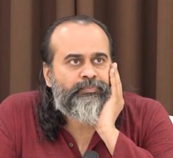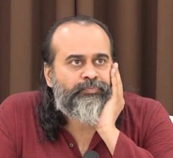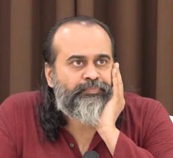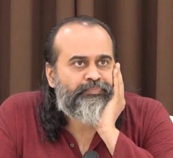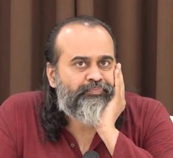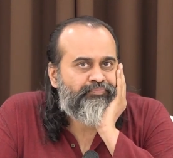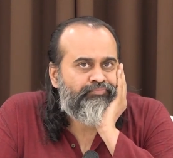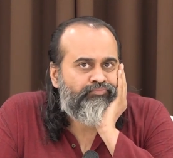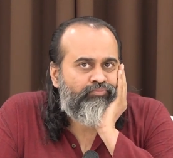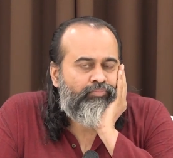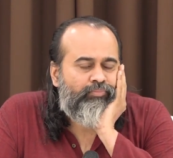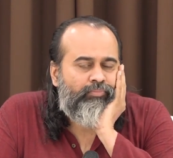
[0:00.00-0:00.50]

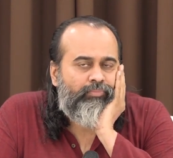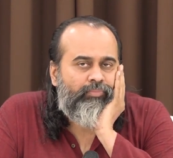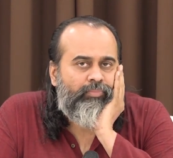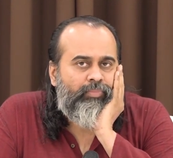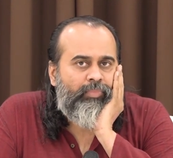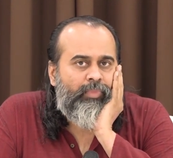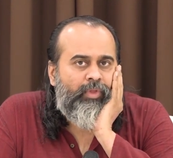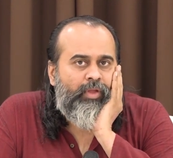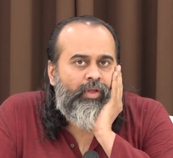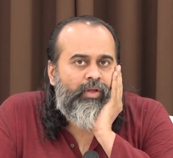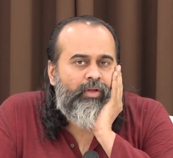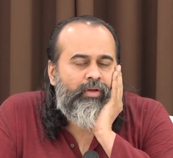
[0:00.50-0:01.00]

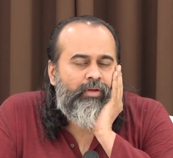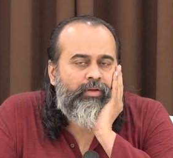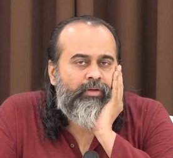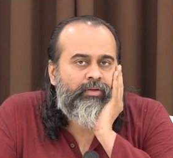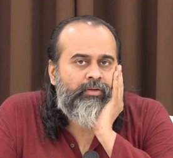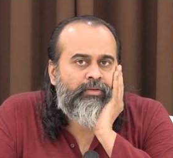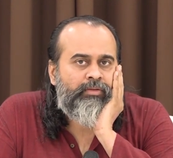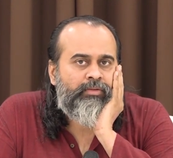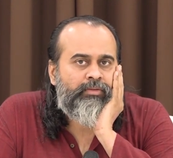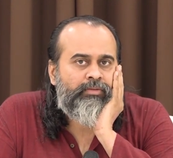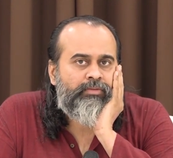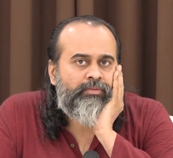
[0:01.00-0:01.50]

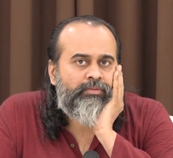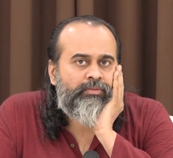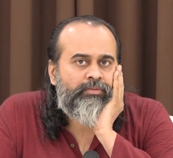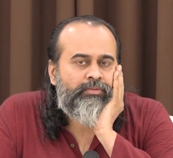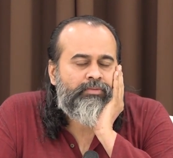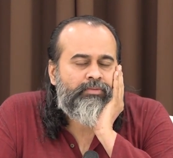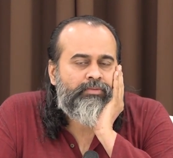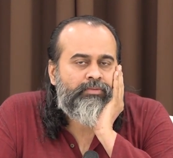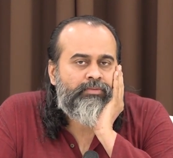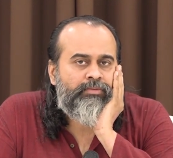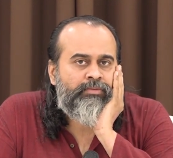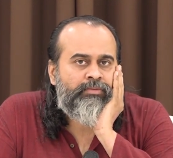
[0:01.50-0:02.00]

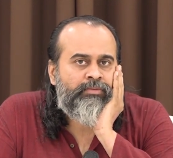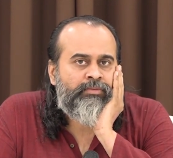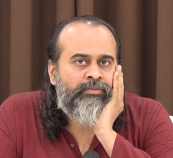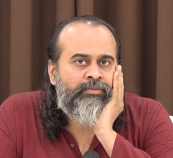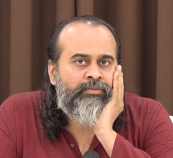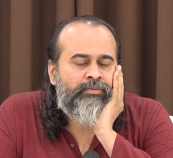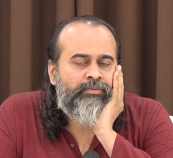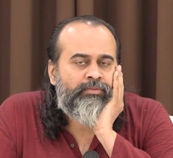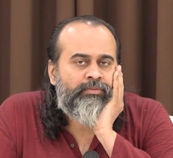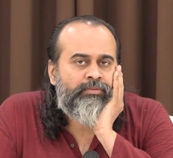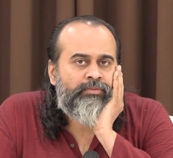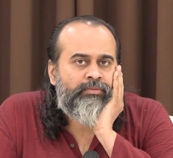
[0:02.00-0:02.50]

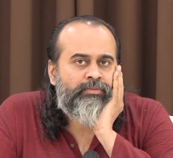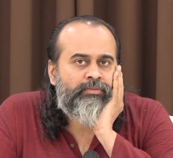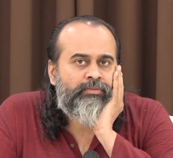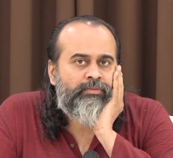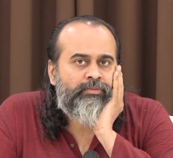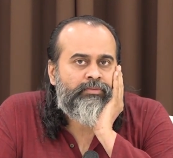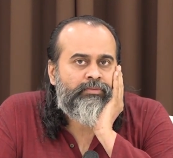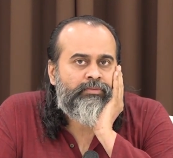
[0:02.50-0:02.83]
[no speech]